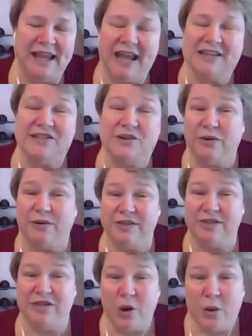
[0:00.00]
So
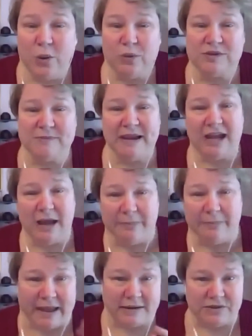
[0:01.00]
those make up
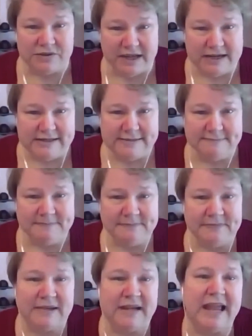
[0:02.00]
exercise.
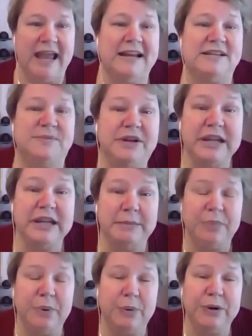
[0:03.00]
And it's really
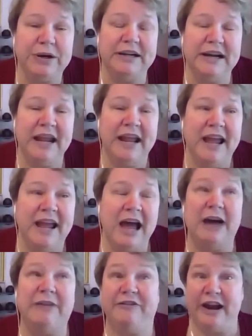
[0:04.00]
important
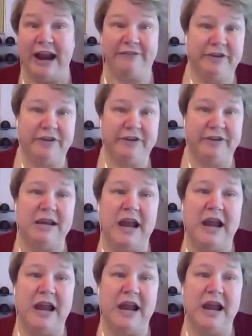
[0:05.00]
for everyone,
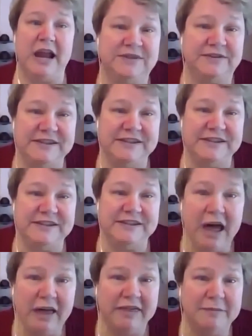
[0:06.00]
just for physical
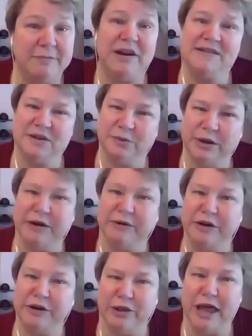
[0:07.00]
health, but also we
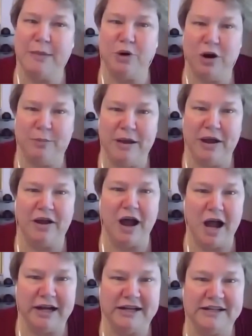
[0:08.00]
know a lot more about
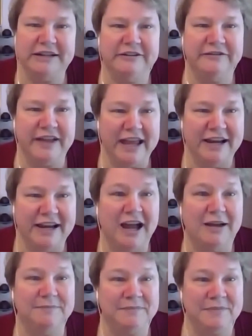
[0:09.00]
cognitive
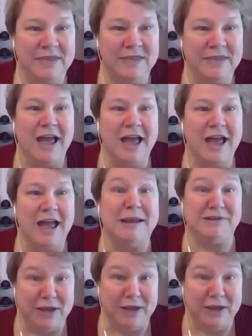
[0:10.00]
and
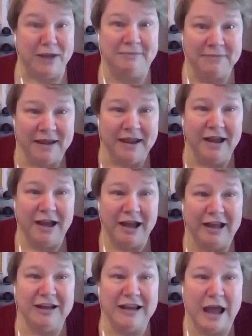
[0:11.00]
mental health
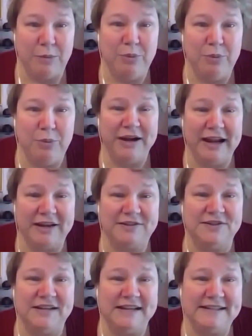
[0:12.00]
and how important
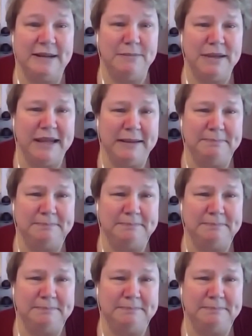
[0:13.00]
exercise can be.